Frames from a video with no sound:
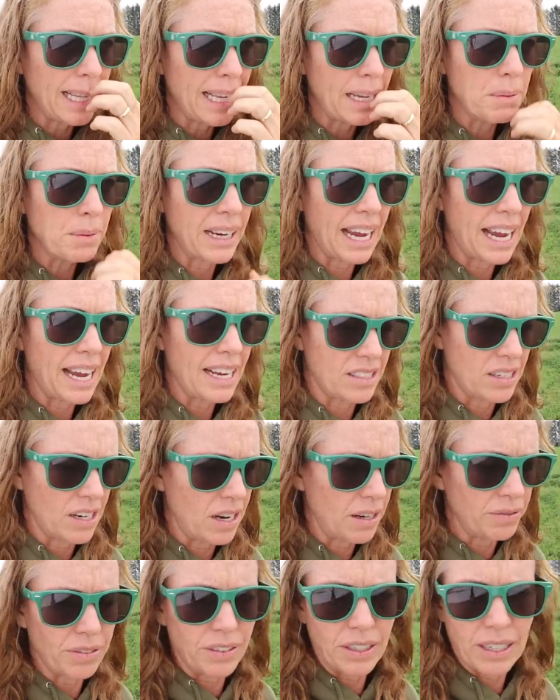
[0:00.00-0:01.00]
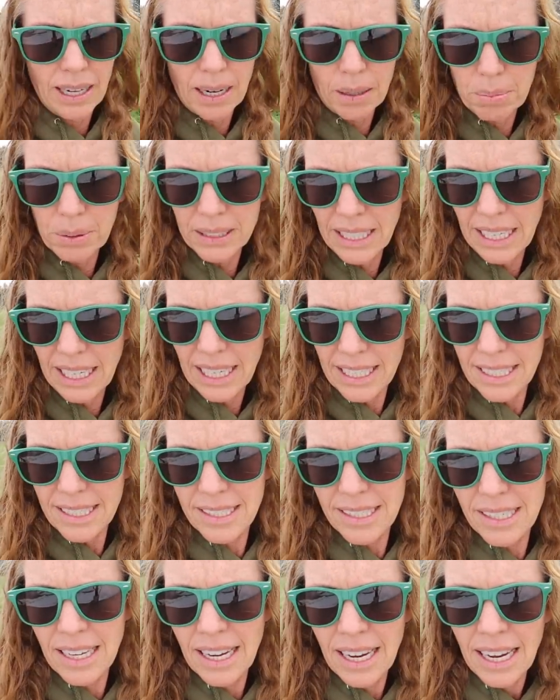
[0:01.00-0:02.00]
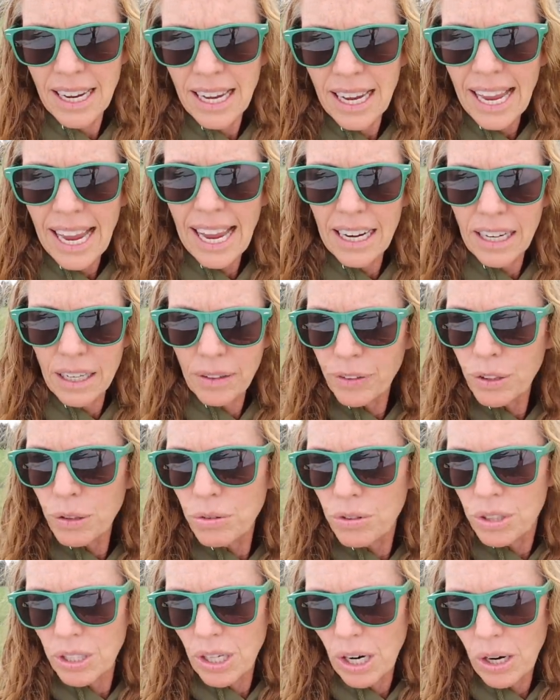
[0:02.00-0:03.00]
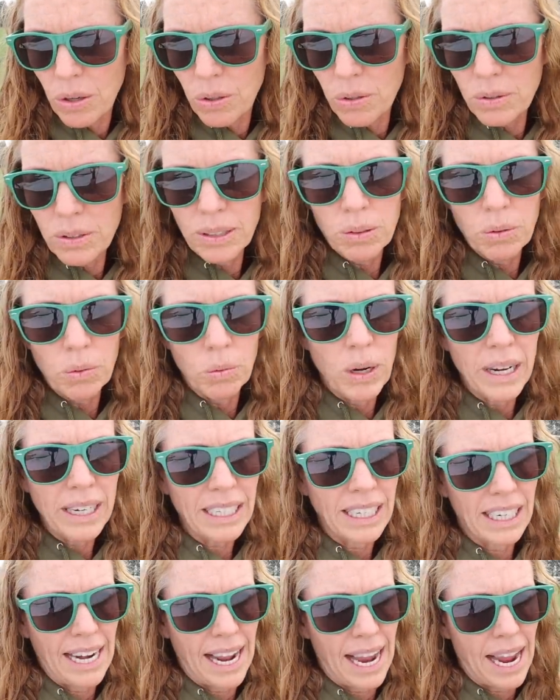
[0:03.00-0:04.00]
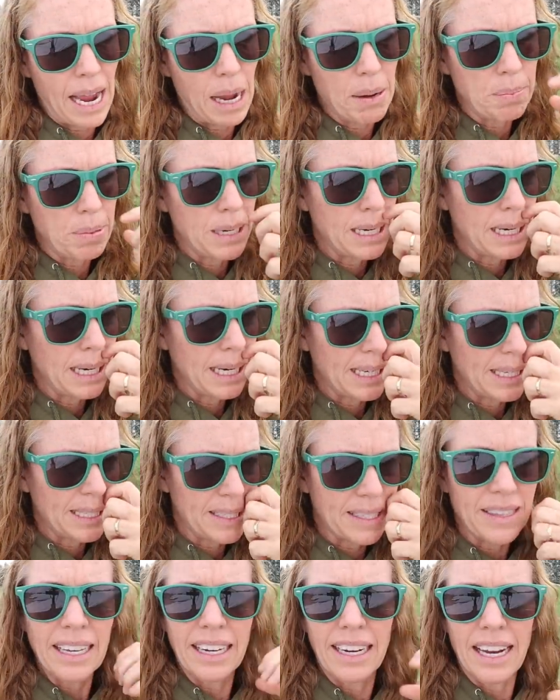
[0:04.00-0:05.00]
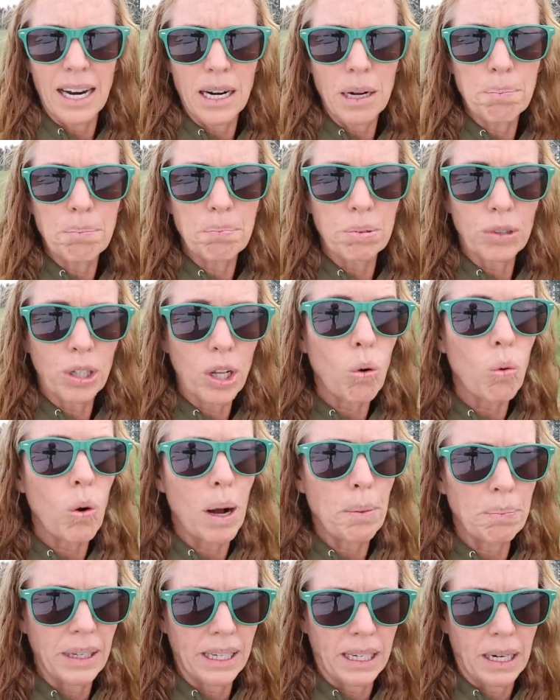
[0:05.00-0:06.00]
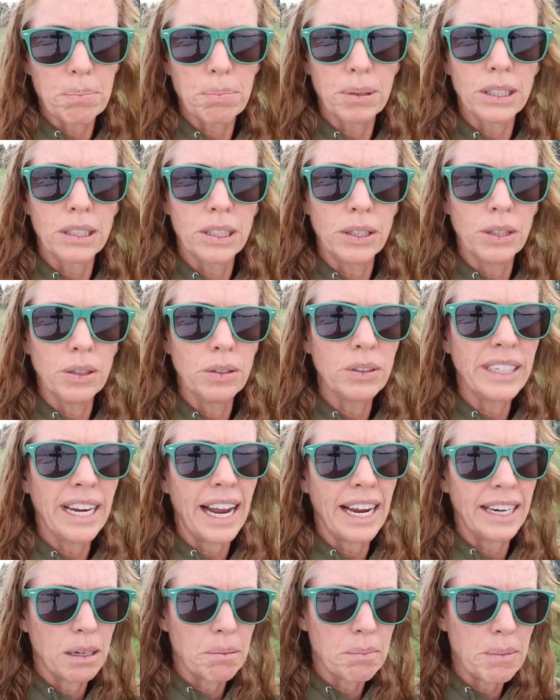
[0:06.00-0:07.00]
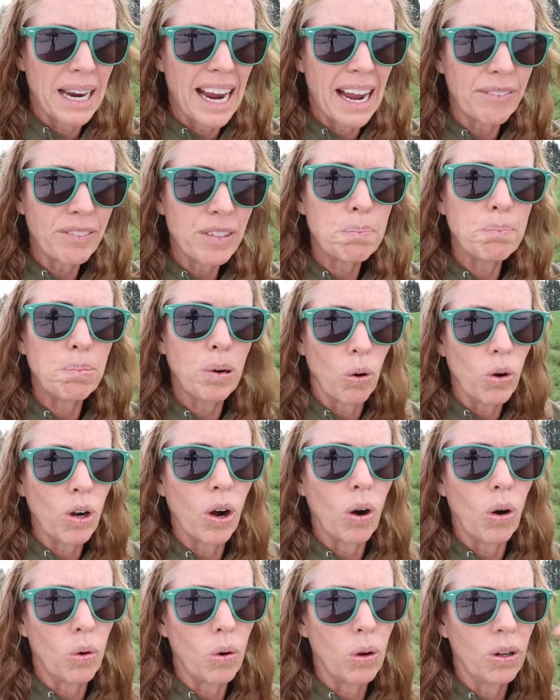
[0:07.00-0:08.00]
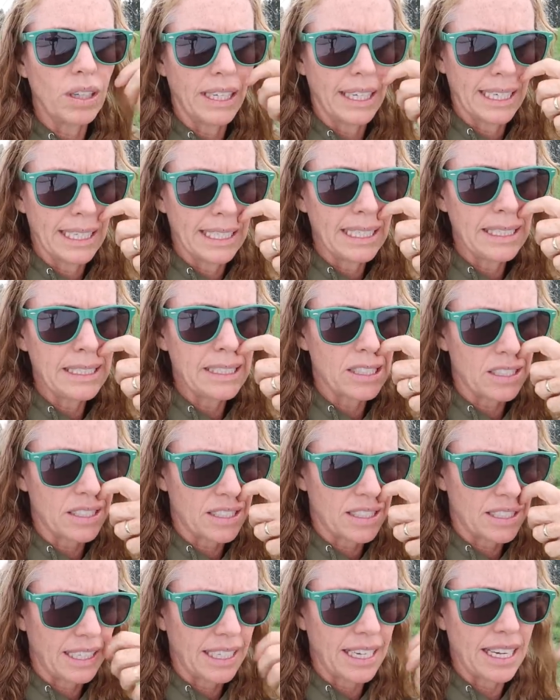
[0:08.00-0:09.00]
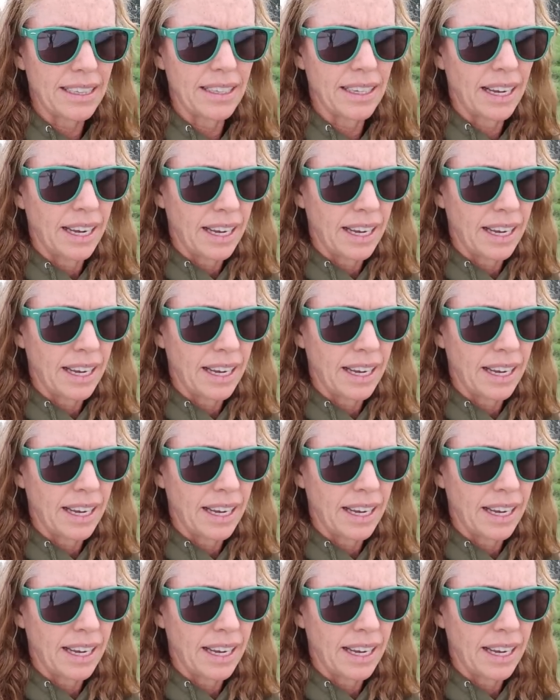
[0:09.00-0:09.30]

let them gas off for a couple days, and if you don't, what can happen is they kind of blow up like a balloon, and you may have to poke a hole in it just to let